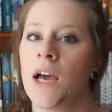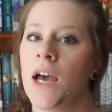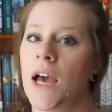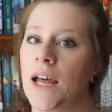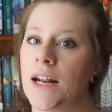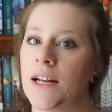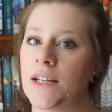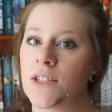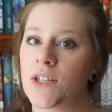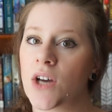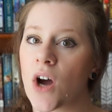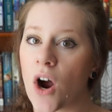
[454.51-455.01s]

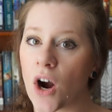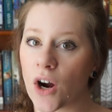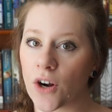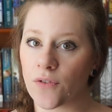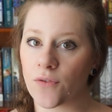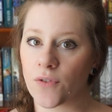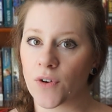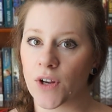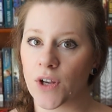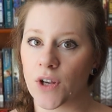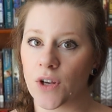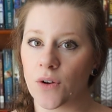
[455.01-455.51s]
and it's hard
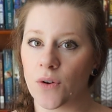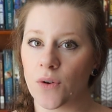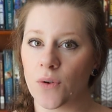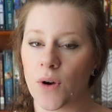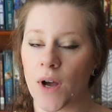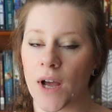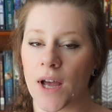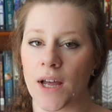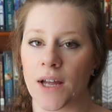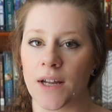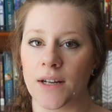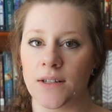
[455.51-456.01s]
for you,
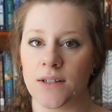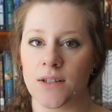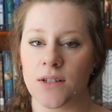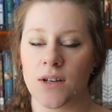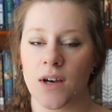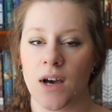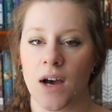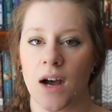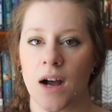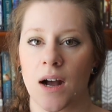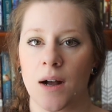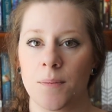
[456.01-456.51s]
and
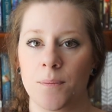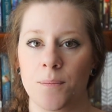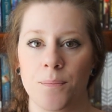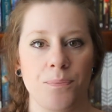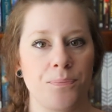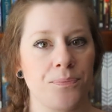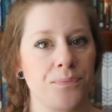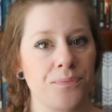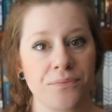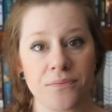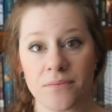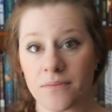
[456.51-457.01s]
a